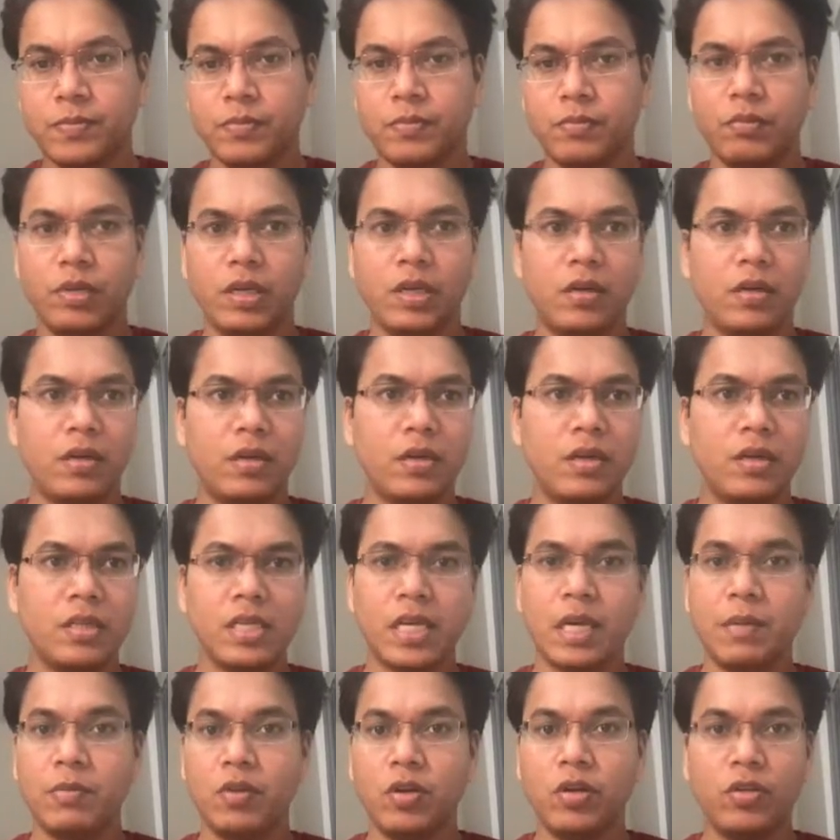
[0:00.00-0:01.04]
because I
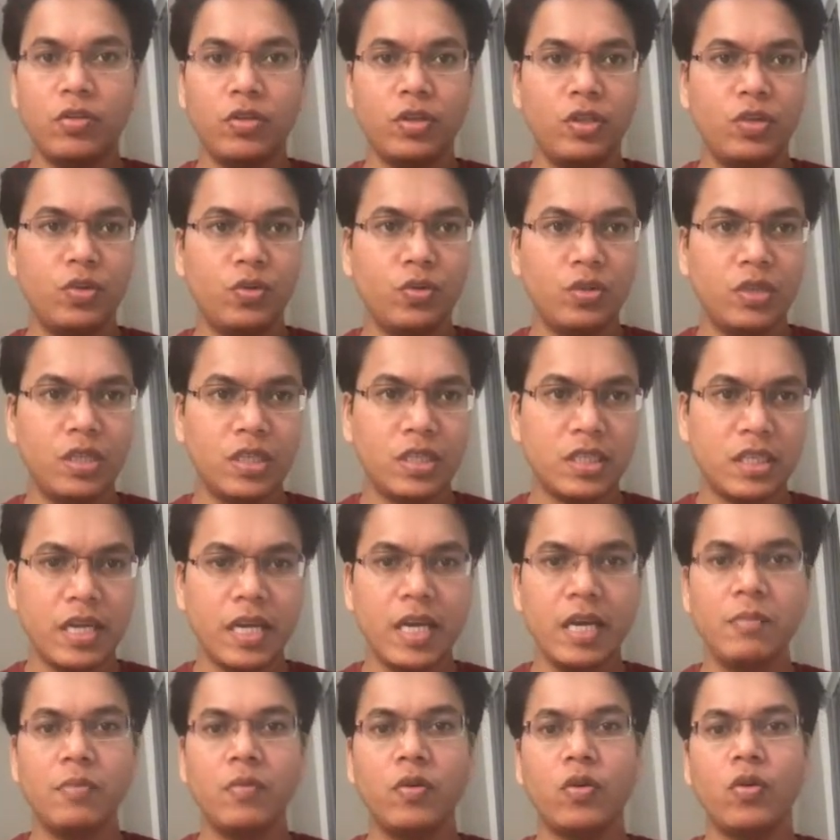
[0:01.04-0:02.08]
am going to use the
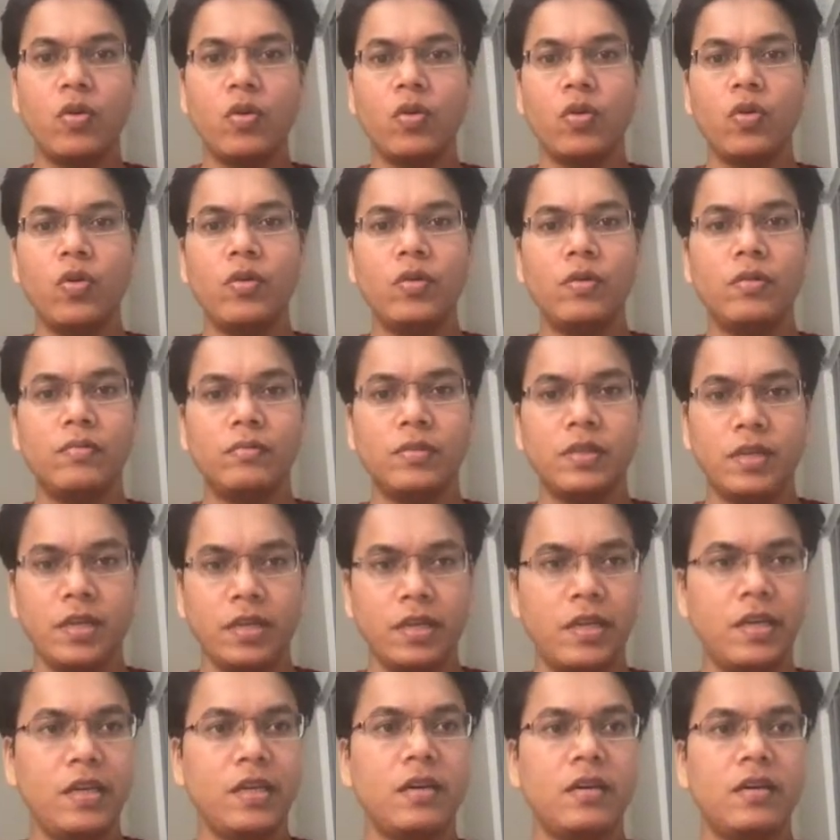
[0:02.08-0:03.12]
same code
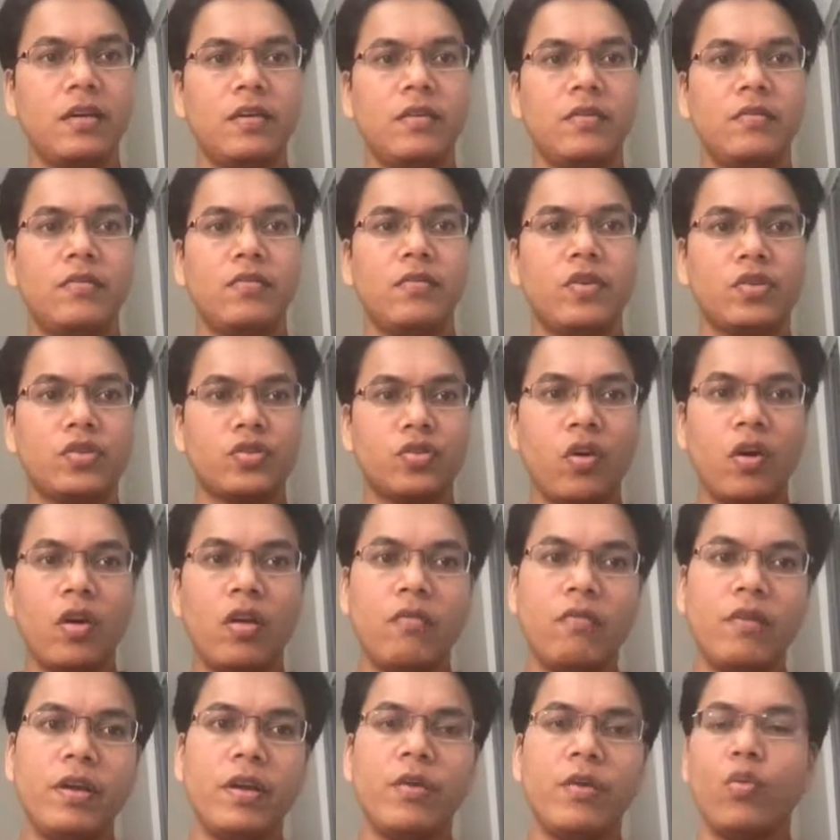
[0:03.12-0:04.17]
here for
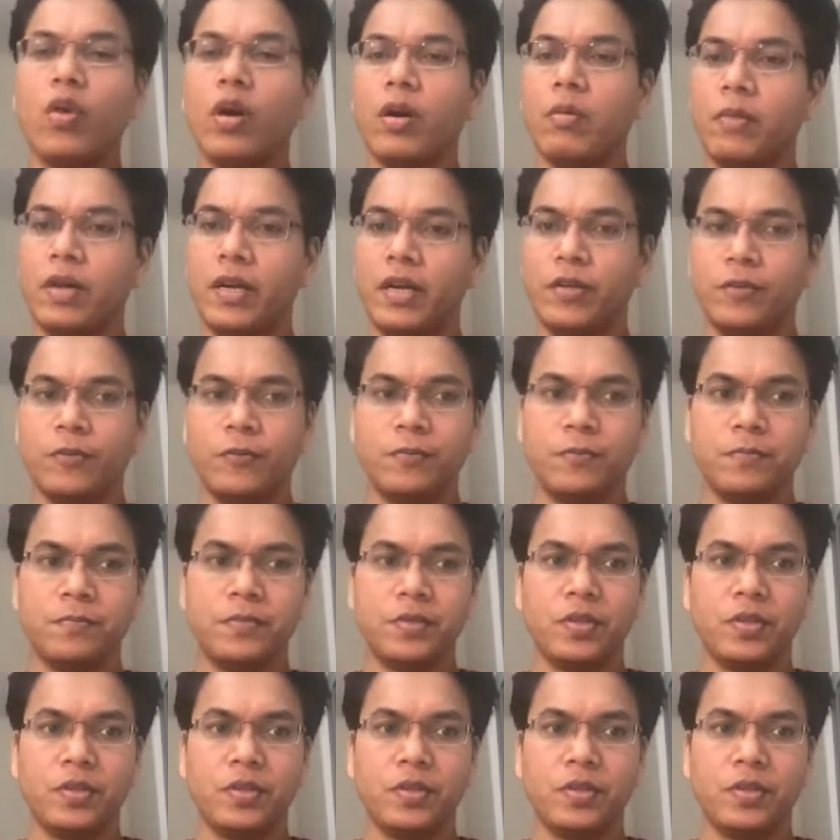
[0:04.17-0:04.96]
solving word break 2.